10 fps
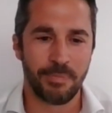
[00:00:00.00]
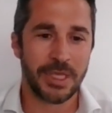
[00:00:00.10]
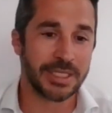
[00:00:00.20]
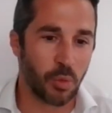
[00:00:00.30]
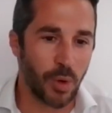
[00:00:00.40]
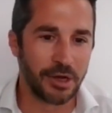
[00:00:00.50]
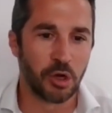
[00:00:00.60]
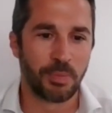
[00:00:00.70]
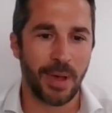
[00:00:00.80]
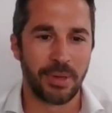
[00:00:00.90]
He's a
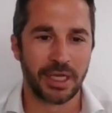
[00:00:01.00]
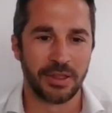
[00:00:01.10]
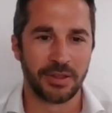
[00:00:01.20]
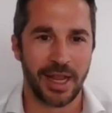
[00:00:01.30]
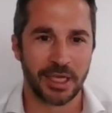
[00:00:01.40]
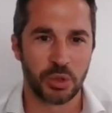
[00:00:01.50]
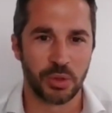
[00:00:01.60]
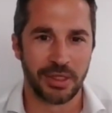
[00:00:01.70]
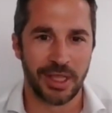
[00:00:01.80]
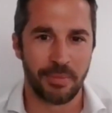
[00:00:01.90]
well-known public intellectual
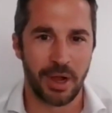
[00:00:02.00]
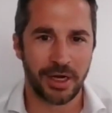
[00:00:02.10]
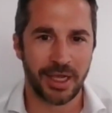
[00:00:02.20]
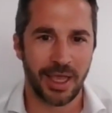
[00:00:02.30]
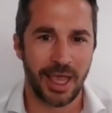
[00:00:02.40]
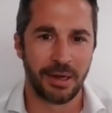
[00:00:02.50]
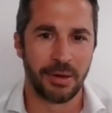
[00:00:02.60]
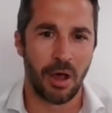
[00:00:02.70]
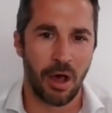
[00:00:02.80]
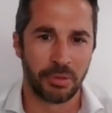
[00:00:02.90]
in Denmark
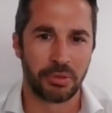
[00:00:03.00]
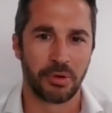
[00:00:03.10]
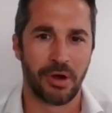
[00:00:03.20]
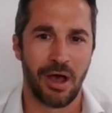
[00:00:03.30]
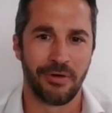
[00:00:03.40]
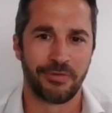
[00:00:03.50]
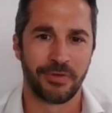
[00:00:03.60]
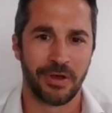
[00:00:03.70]
and author of